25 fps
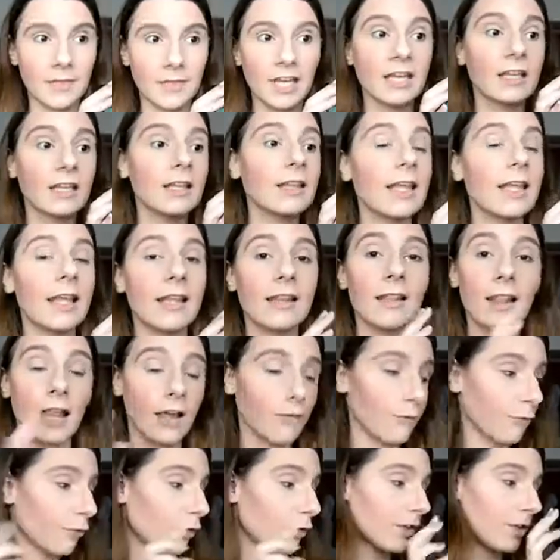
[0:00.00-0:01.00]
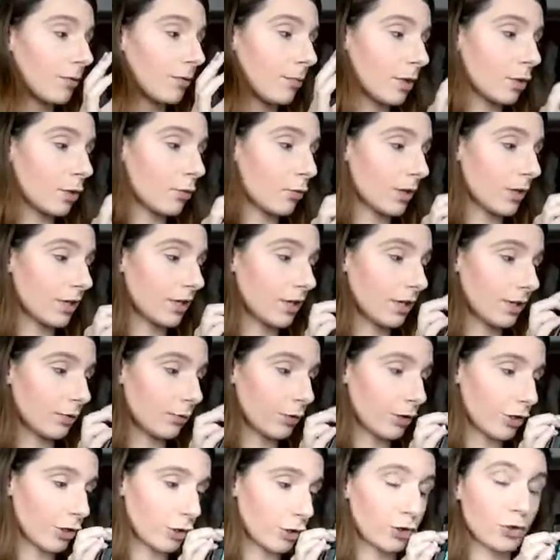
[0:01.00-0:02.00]
And then like for the main one,
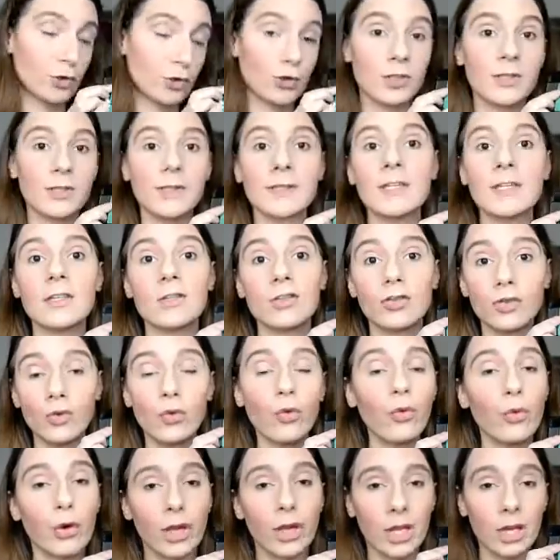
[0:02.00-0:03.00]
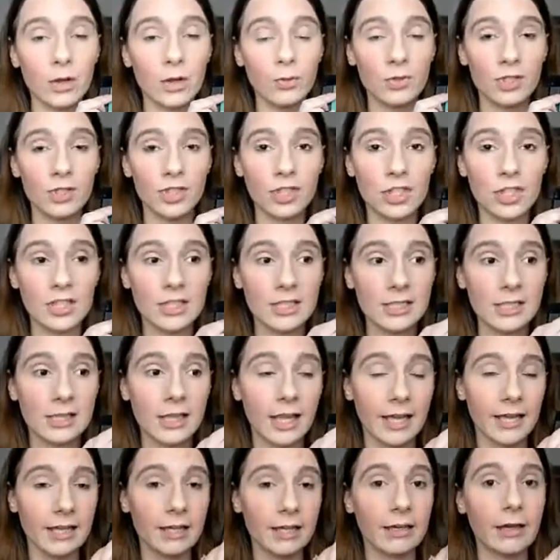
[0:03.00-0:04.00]
we are going to use this green, which is
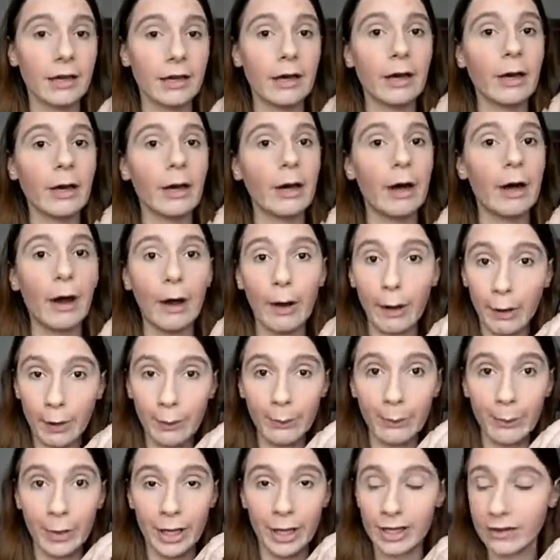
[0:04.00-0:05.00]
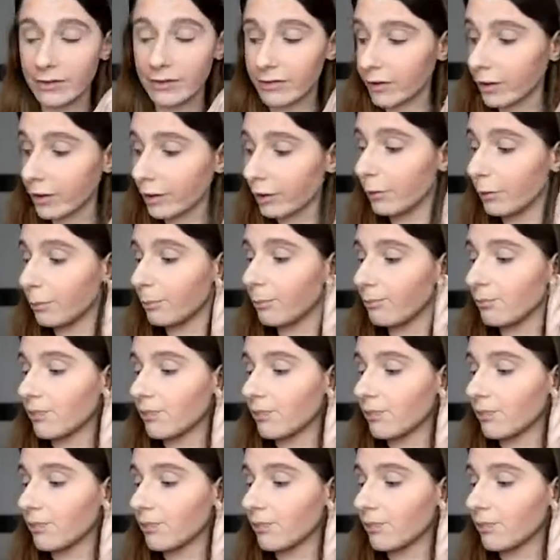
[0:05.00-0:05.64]
like amazing.